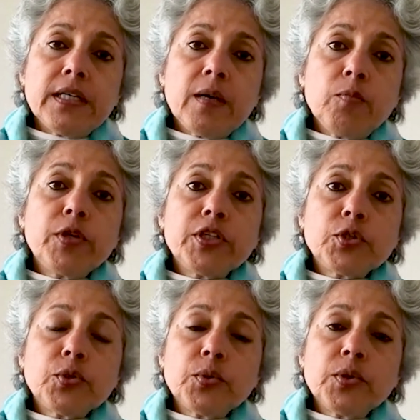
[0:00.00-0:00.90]
a W H
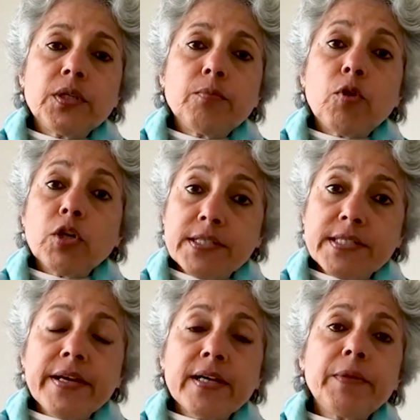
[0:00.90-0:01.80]
O
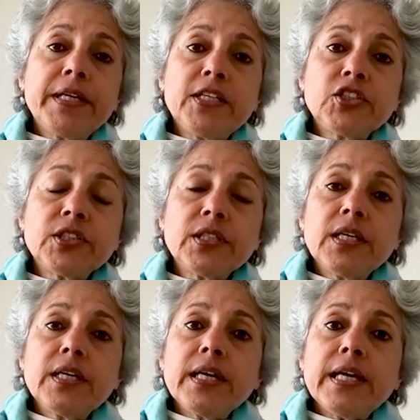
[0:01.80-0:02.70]
policy recommendation,
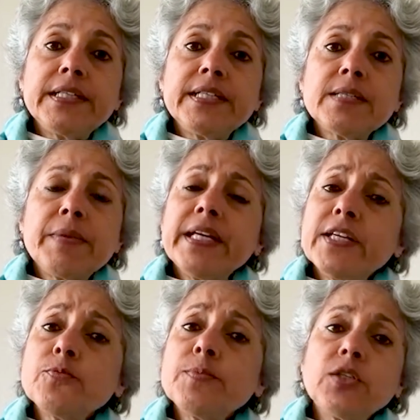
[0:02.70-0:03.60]
and it is mainly
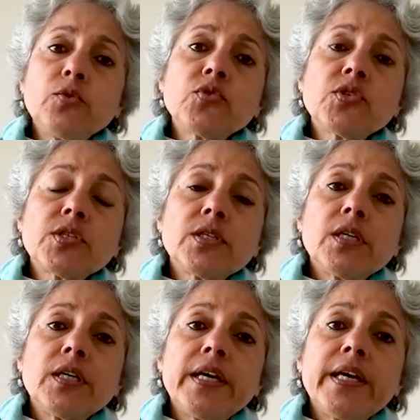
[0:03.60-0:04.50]
to be used
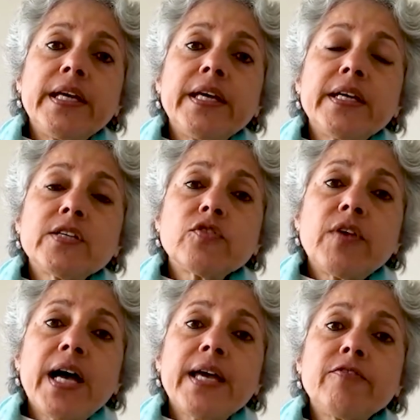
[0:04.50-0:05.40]
in areas of
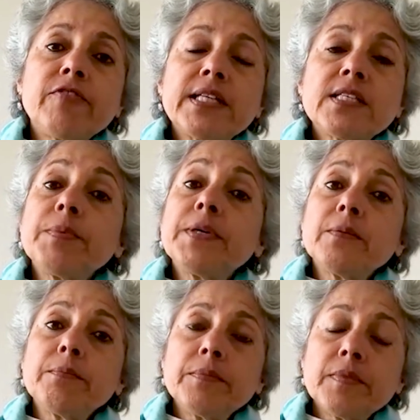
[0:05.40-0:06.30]
high
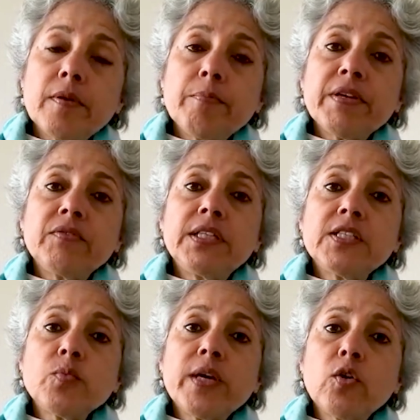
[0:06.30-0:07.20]
falciparum prevalence,
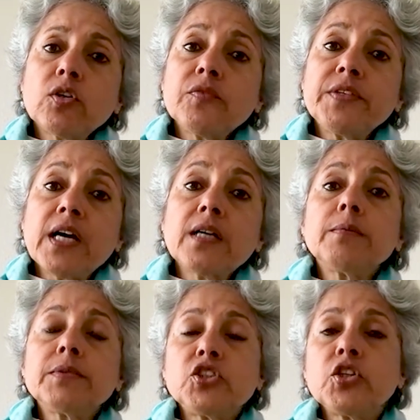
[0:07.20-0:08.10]
where a lot of young
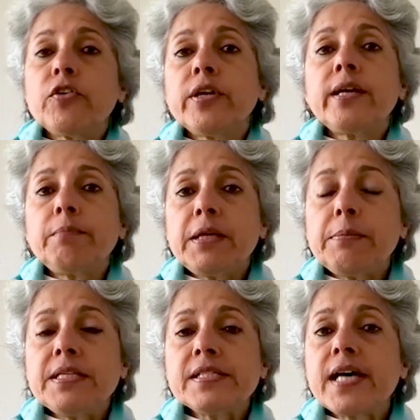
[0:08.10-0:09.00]
children and
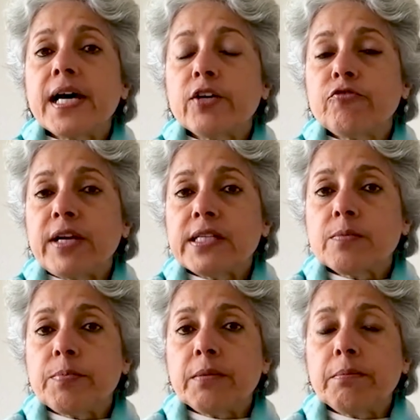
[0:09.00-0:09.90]
babies die of
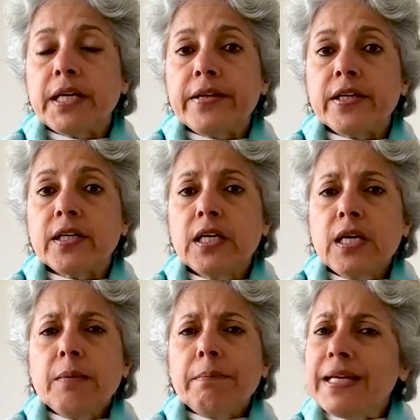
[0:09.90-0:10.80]
falciparum malaria.
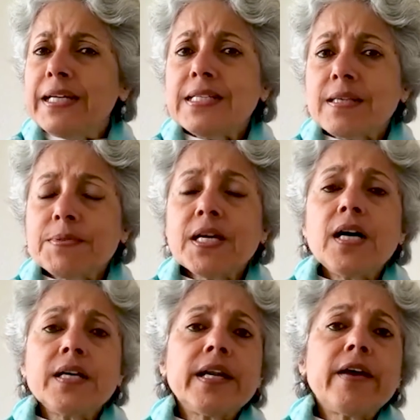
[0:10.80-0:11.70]
Mainly
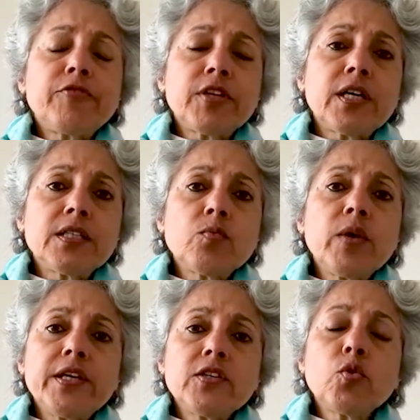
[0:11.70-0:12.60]
sub-Saharan Africa is
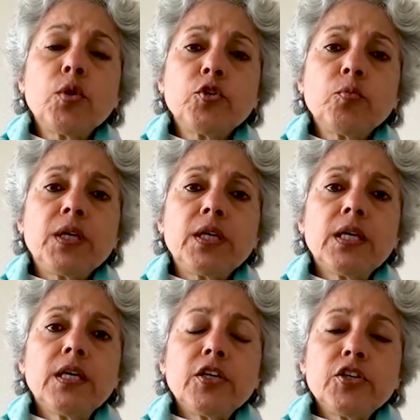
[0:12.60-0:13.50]
where it's going to be
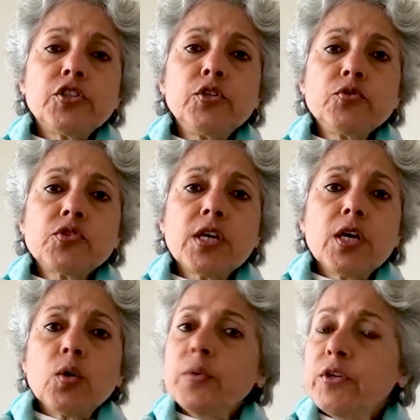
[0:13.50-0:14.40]
introduced.
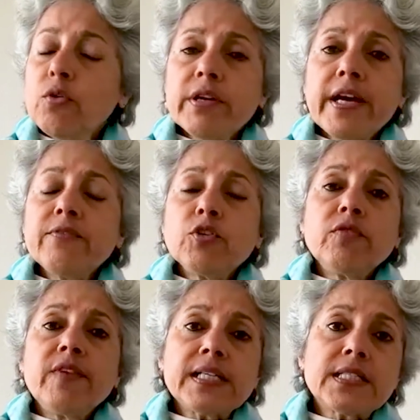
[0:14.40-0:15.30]
We don't have
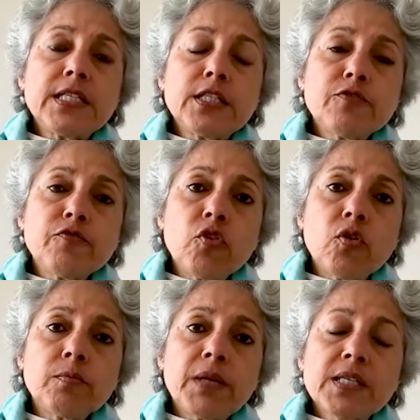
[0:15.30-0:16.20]
good vaccines for
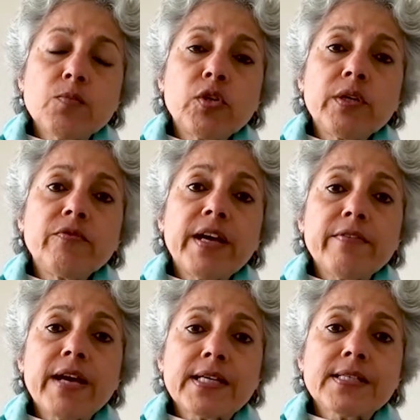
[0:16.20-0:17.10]
Plasmodium
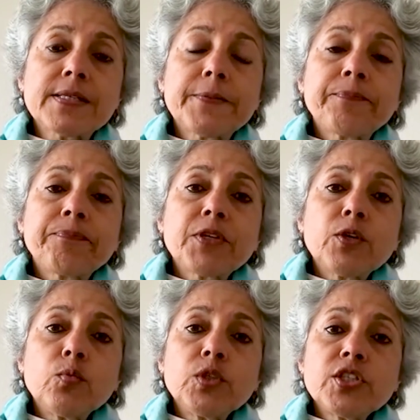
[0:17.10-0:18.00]
vivax,
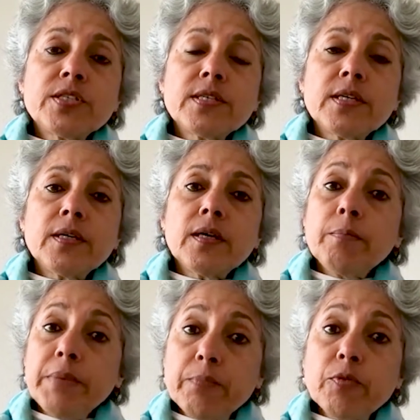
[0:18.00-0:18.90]
which is a
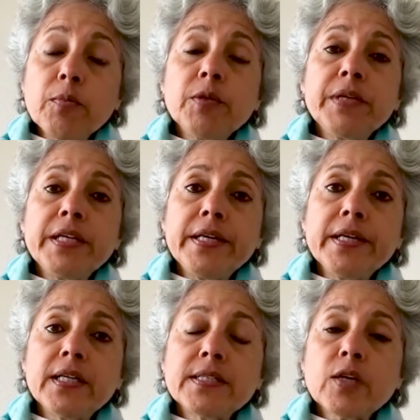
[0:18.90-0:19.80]
big problem in
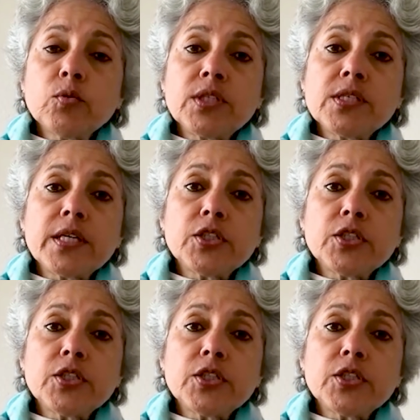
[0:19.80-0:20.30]
India and Southeast